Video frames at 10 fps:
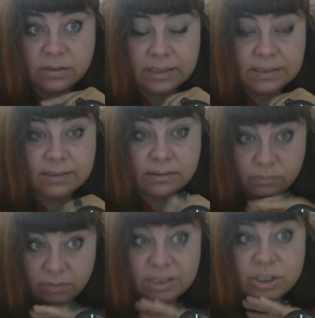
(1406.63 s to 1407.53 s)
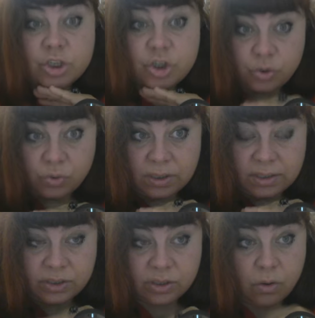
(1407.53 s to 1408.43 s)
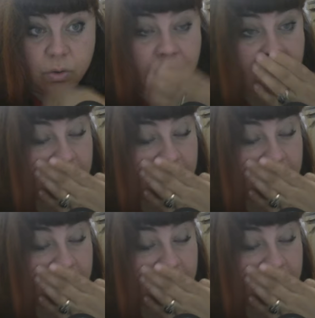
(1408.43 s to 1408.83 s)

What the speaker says: This is surely so,